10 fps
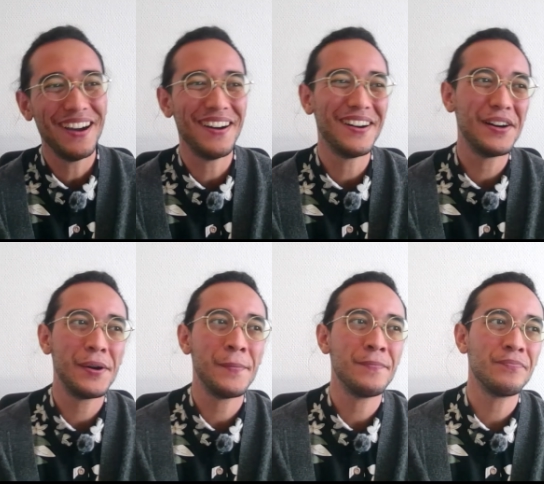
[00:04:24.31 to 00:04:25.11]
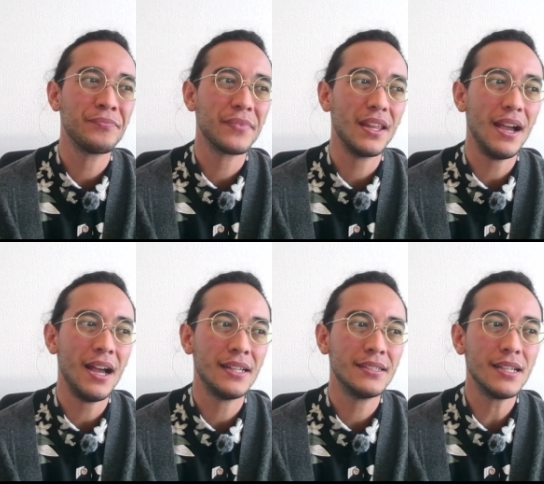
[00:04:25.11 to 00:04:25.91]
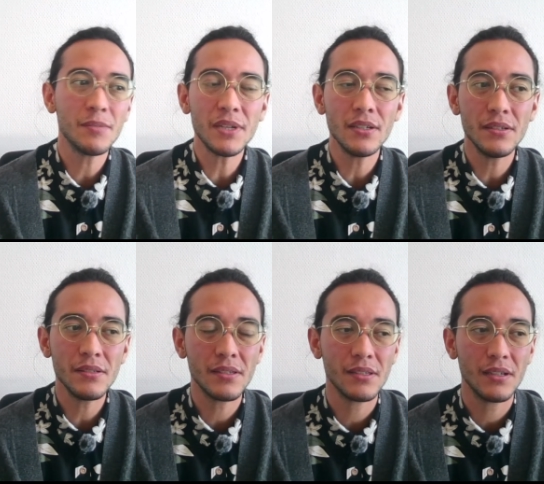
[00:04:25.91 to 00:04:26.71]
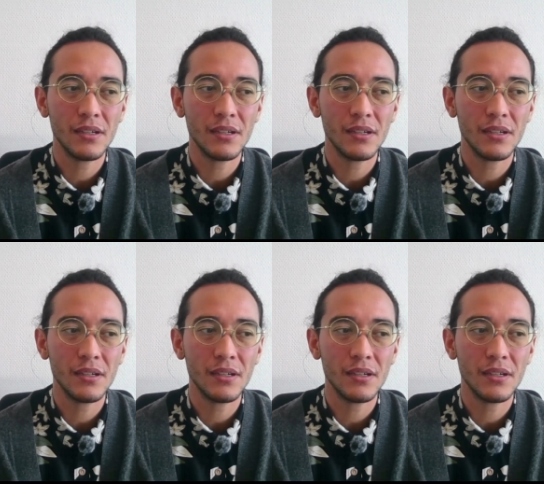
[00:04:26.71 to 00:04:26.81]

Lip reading: And that's because